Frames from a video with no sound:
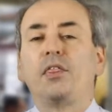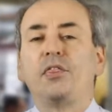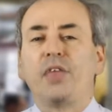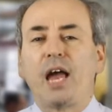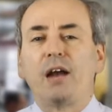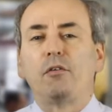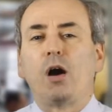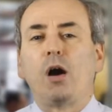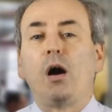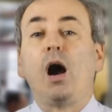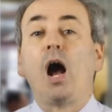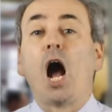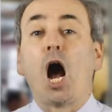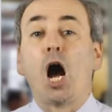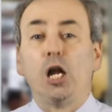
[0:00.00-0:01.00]
There are
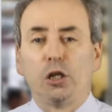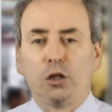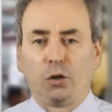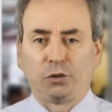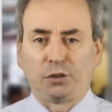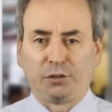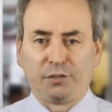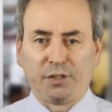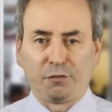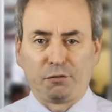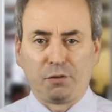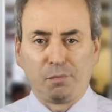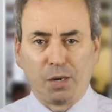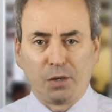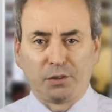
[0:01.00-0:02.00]
a lot of
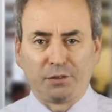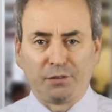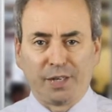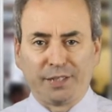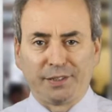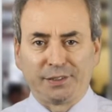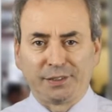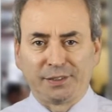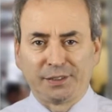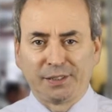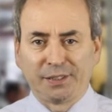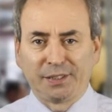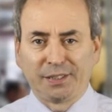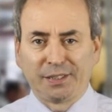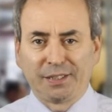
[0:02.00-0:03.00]
different motivators,
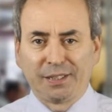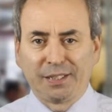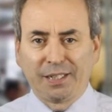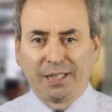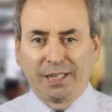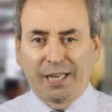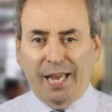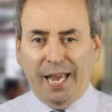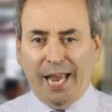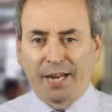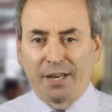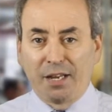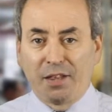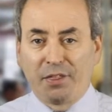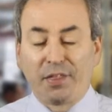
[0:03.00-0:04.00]

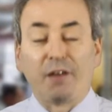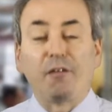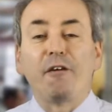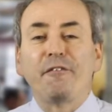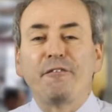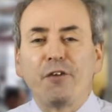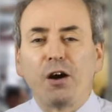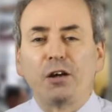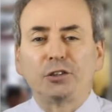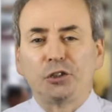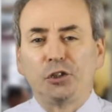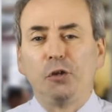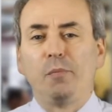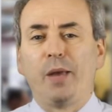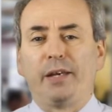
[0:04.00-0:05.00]
and there are far
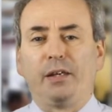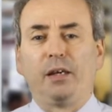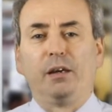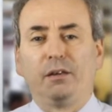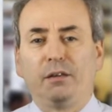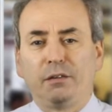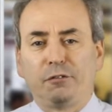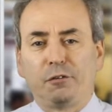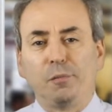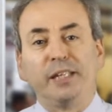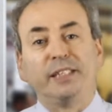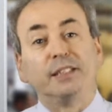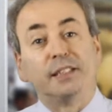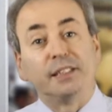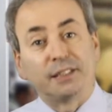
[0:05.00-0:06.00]
too many for me
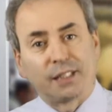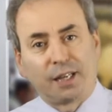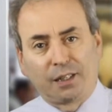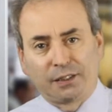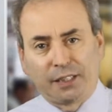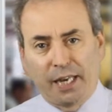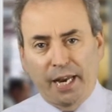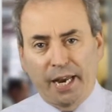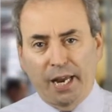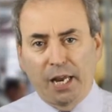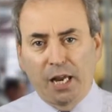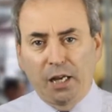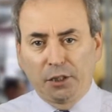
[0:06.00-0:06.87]
to discuss here.